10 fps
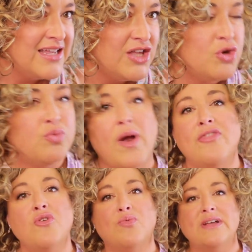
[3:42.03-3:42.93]
you
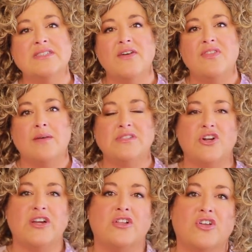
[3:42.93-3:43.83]
run the risk of them
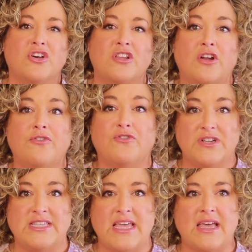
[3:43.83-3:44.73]
starting to look a little
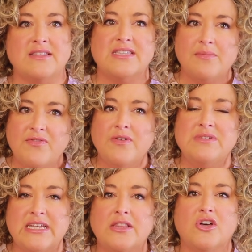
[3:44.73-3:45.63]
frizzy. And some of them
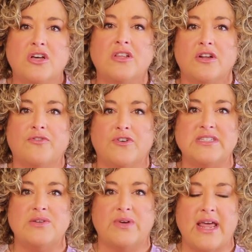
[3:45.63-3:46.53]
did look a little
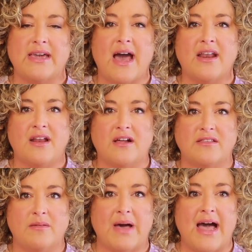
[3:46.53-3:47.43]
frizzy when I got it out
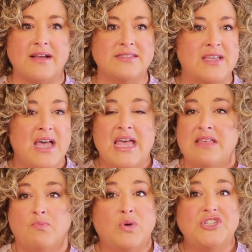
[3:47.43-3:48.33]
of the box
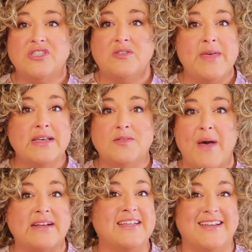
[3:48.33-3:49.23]
which is to be
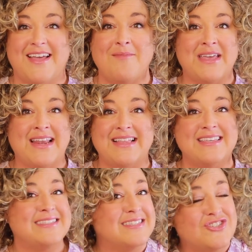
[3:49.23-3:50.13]
expected. I mean, it,
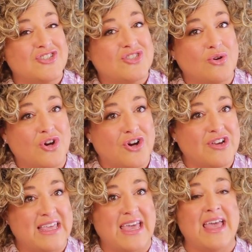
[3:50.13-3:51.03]
this is just so
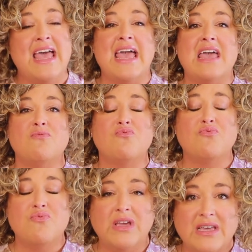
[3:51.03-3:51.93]
curly. It
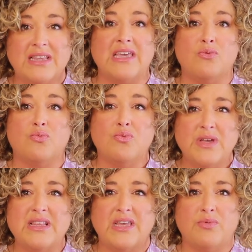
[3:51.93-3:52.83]
really,
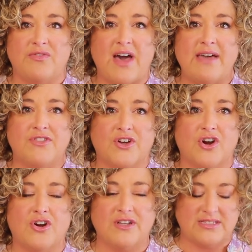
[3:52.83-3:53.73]
really revived the
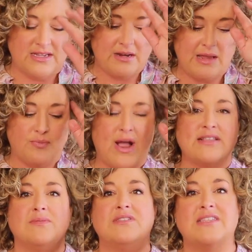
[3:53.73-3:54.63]
curls and, and
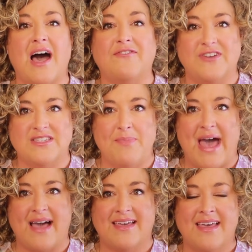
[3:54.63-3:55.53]
brought some softness
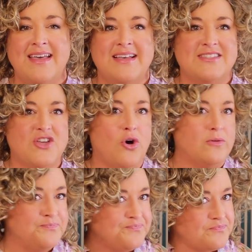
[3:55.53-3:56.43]
back. So